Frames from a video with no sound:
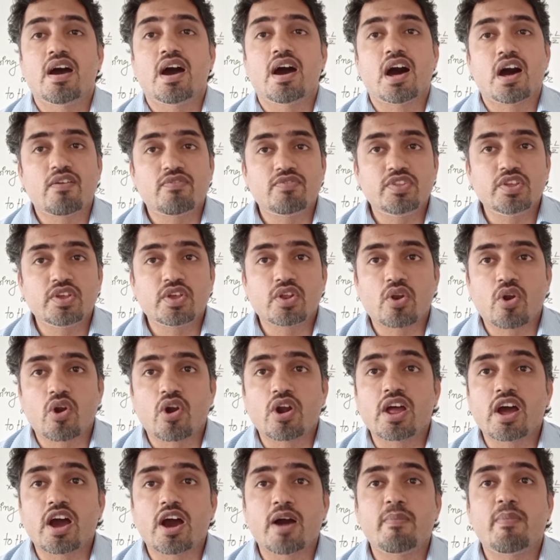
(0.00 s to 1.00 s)
of the
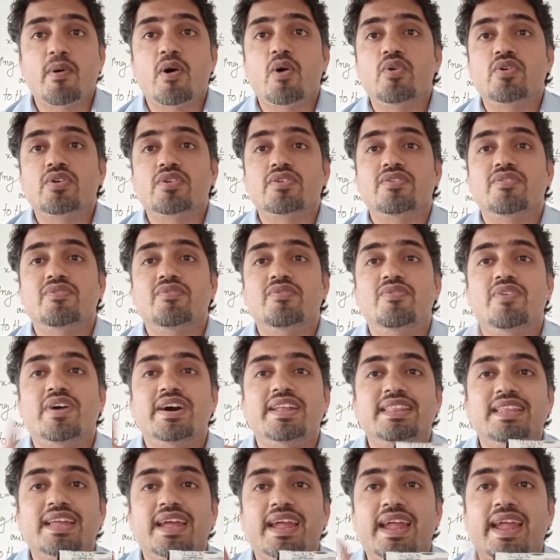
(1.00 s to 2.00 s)
rod about
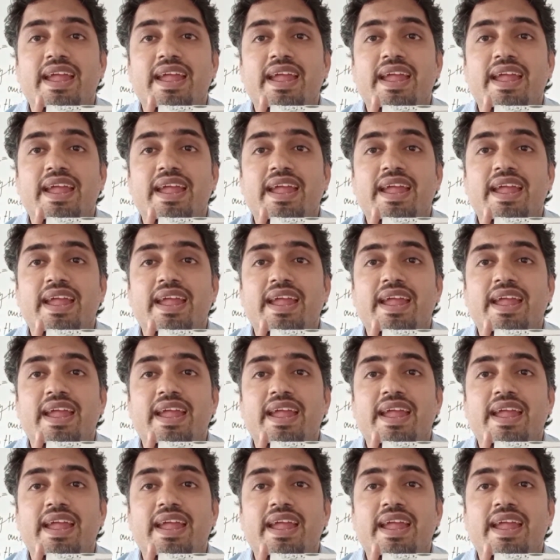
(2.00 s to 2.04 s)
one